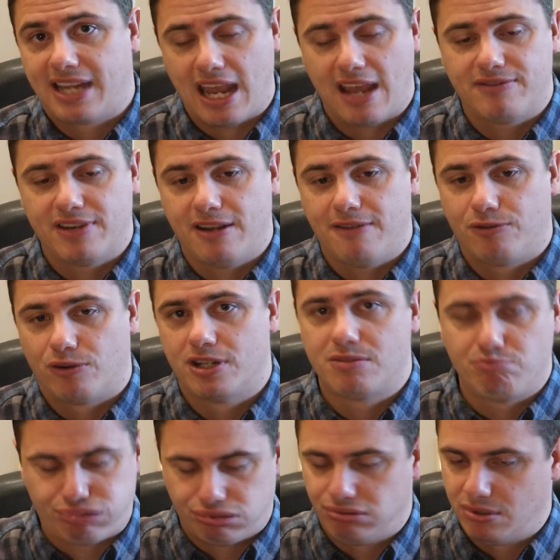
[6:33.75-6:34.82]

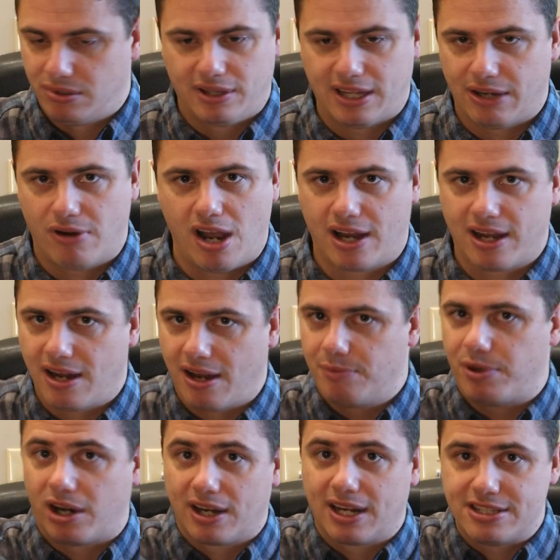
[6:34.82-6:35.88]
KF94s, they rock it out of
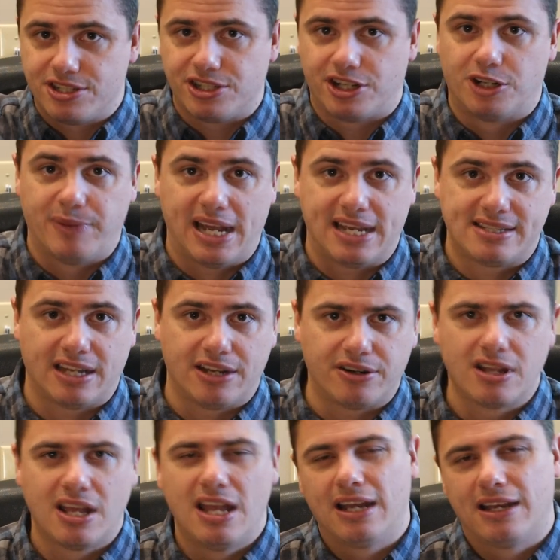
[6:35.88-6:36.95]
the park. It's a general mass standard.